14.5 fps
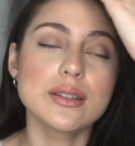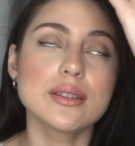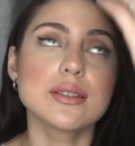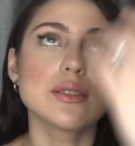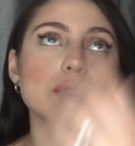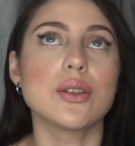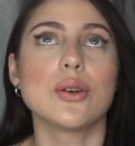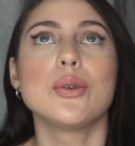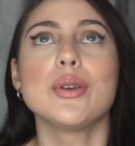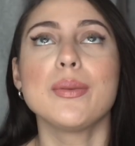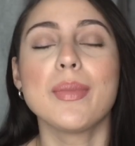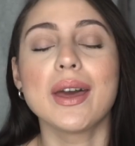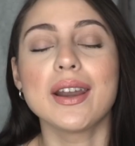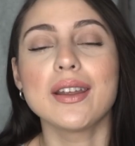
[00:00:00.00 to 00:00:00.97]
So
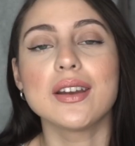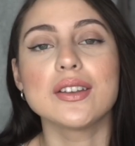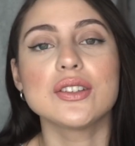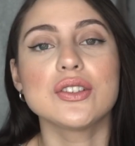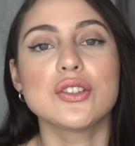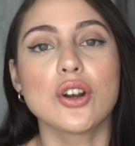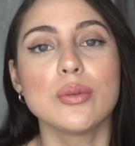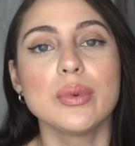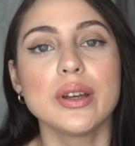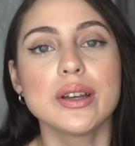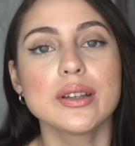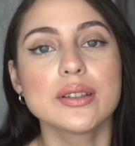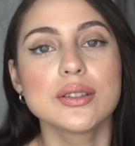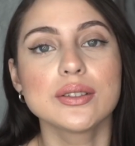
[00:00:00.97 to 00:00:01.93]
we met at a
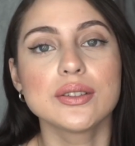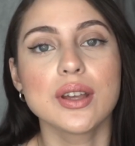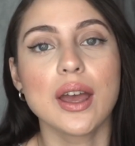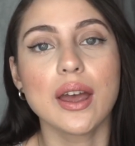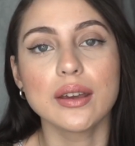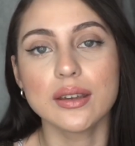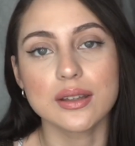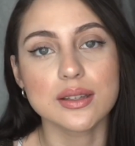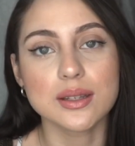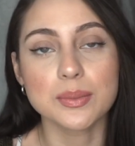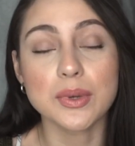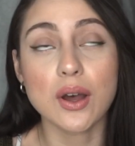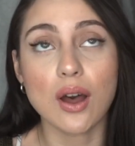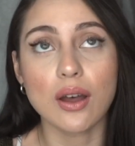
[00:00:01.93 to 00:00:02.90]
Starbucks to get
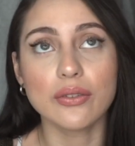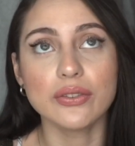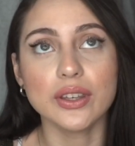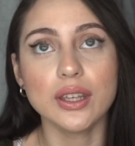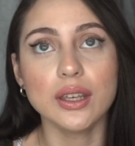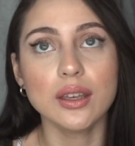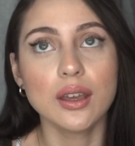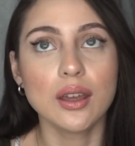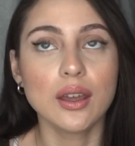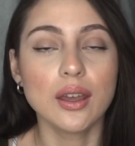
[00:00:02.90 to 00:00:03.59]
some coffee.